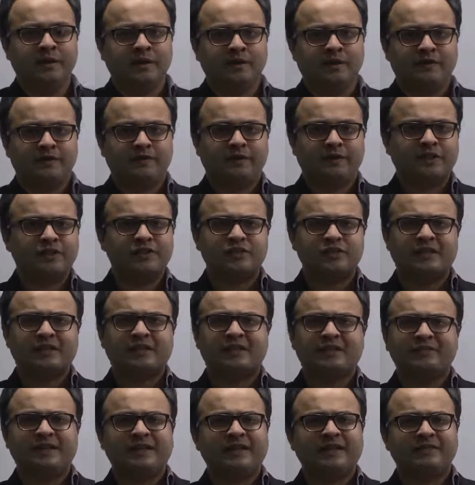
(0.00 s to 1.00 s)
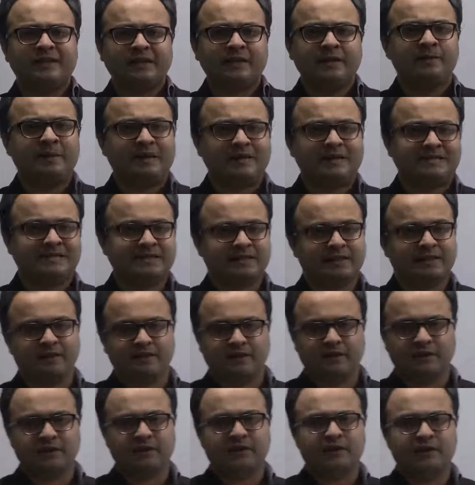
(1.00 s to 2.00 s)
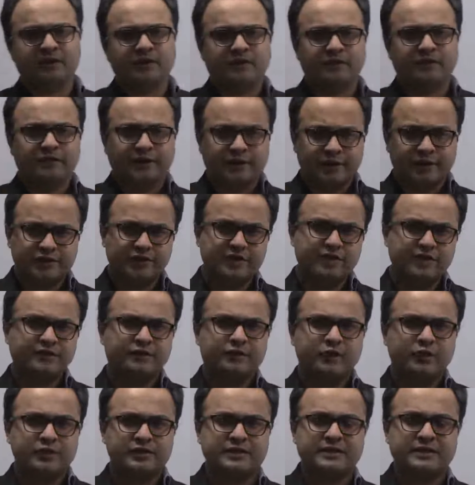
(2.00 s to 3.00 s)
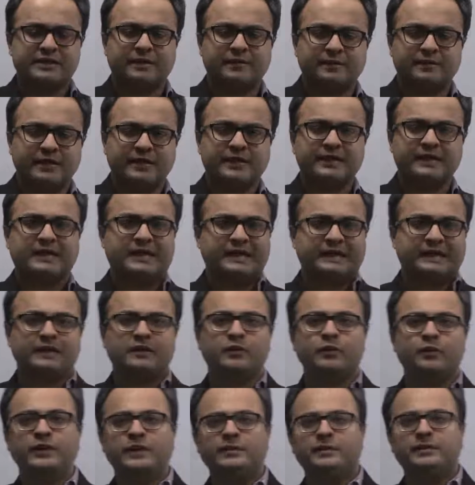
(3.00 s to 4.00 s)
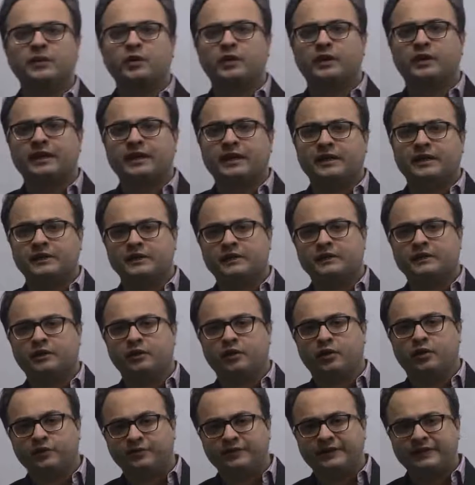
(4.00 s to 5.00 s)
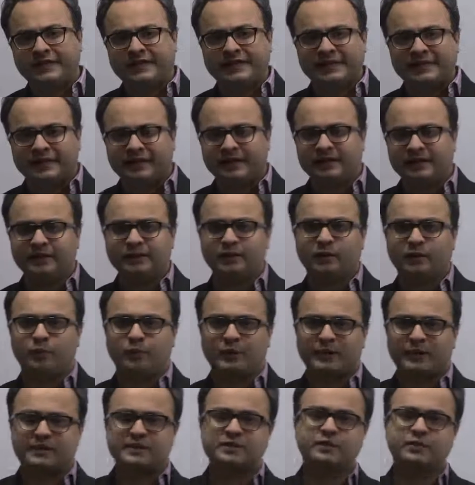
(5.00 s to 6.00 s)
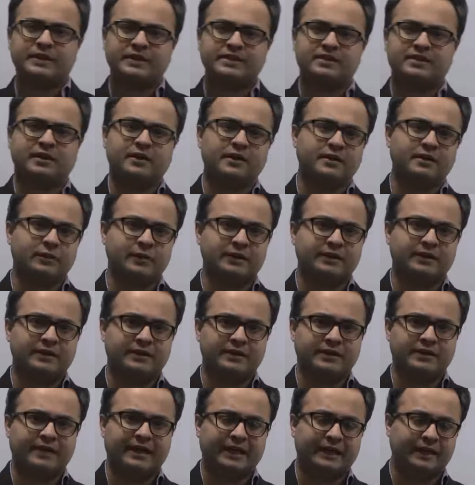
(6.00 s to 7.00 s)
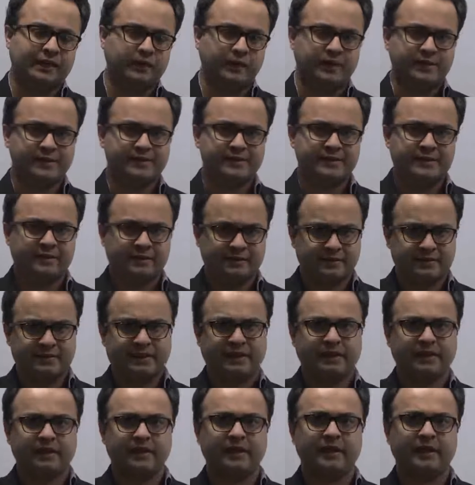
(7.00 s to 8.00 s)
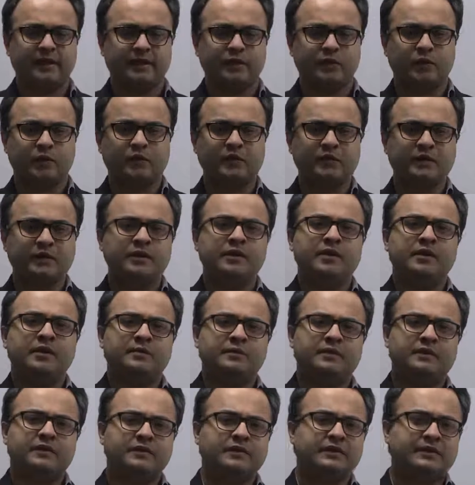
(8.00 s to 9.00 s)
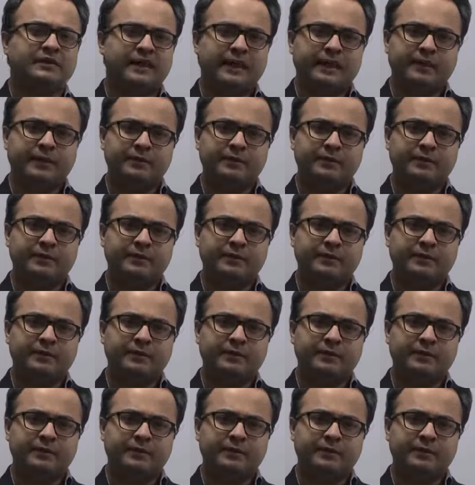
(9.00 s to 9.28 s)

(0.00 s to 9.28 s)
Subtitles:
function at a very, very basic level. Functions, of course, is something that we'll be looking at in a lot of detail once we start with calculus slightly later on. But for the time